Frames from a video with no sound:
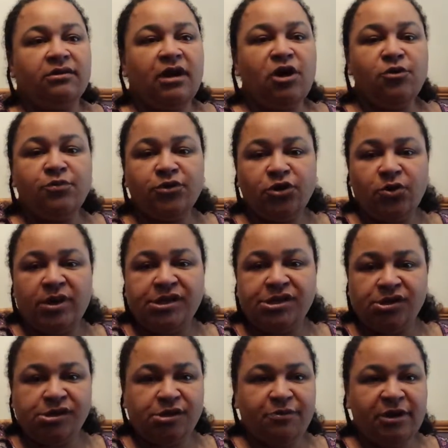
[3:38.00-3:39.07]
open
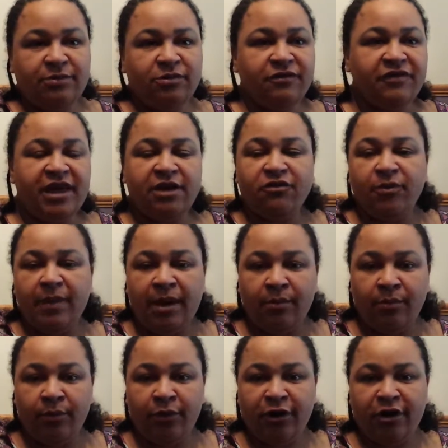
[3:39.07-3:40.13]
questions to people if they
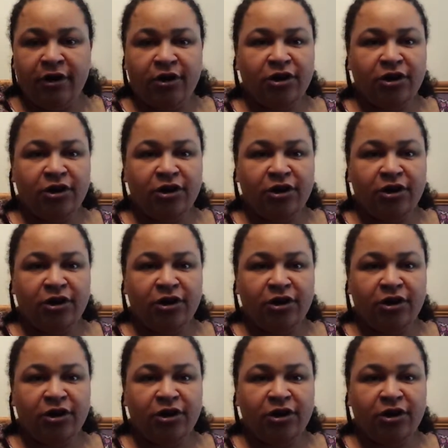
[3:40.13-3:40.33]
remember